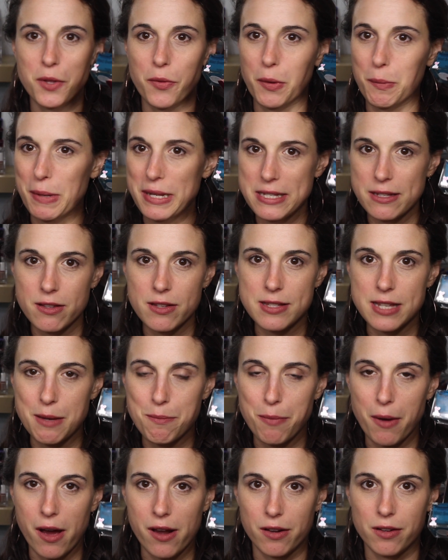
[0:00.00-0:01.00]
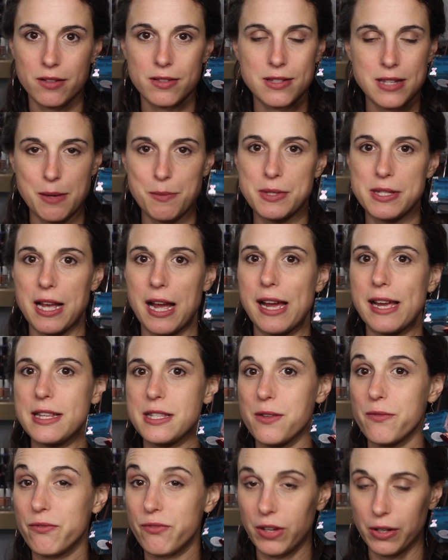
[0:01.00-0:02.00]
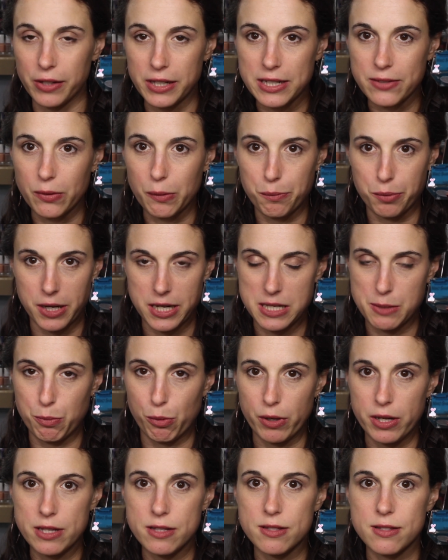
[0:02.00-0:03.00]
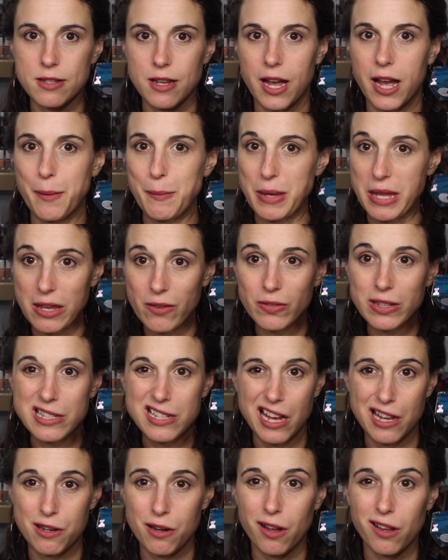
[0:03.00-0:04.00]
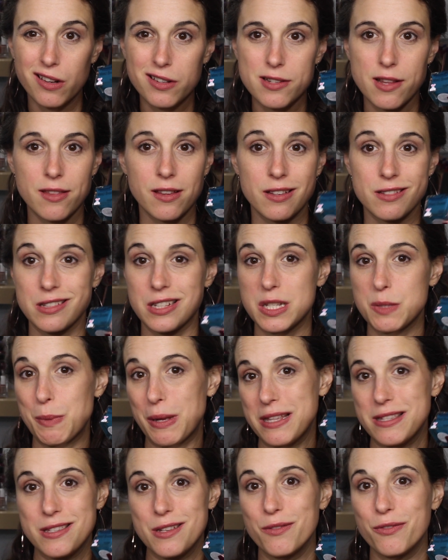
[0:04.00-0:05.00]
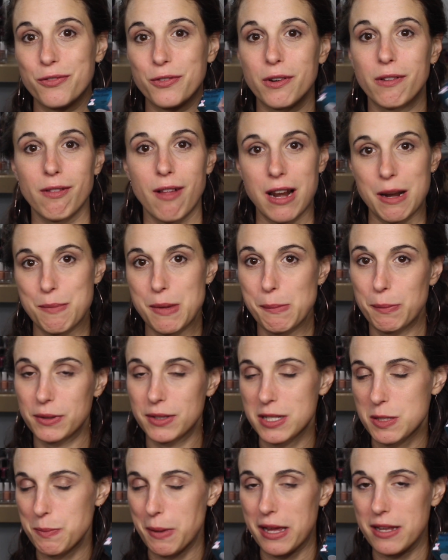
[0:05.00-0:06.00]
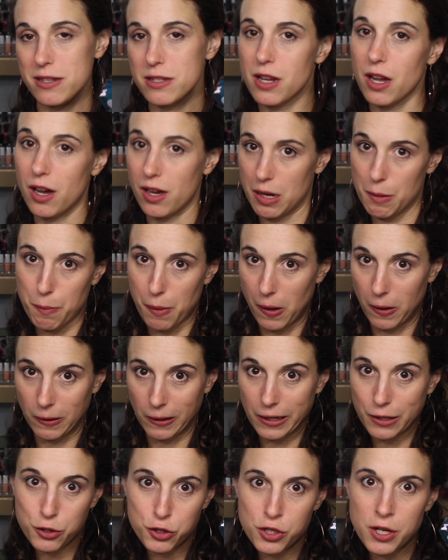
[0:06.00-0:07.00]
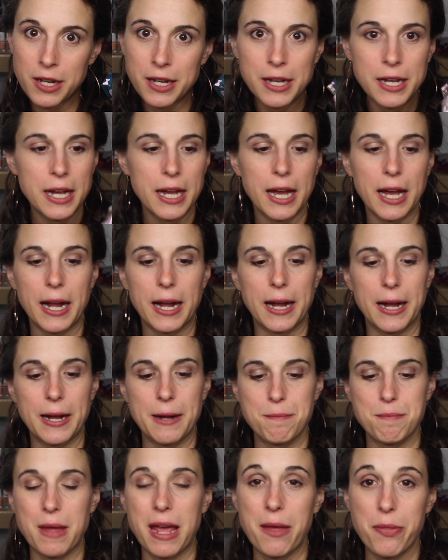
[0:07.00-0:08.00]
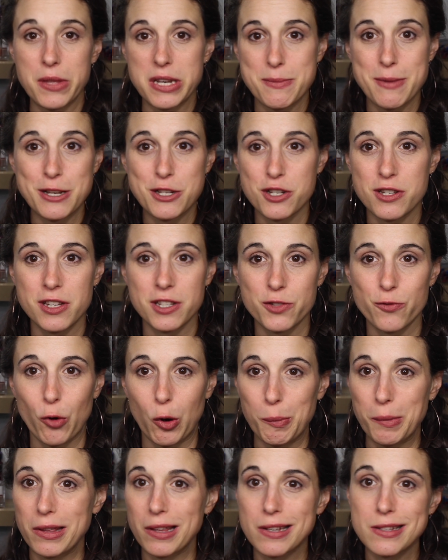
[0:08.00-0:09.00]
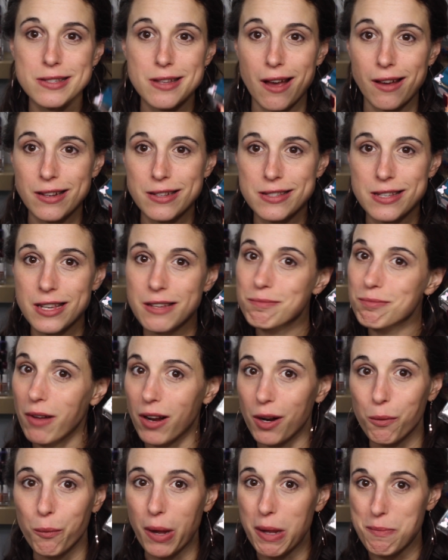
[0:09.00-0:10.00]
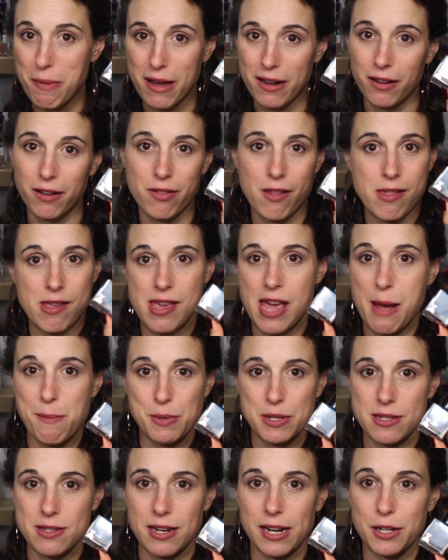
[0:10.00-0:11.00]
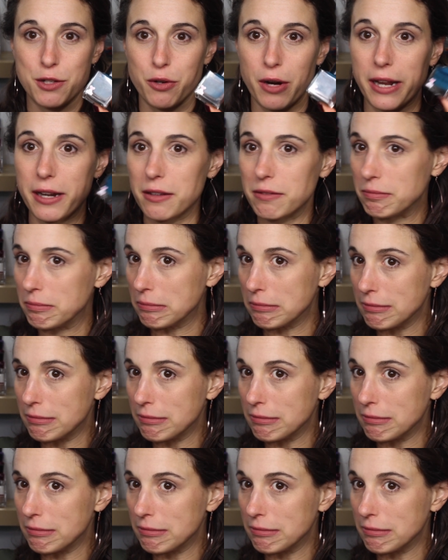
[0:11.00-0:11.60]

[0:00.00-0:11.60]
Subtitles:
So they're basically the same bottle, same size, very different price points. Even $10 I think is expensive for a lot of people to spend on a polish. And the Dimension Nails formulas, honestly, are way better than the Yapas that I tried.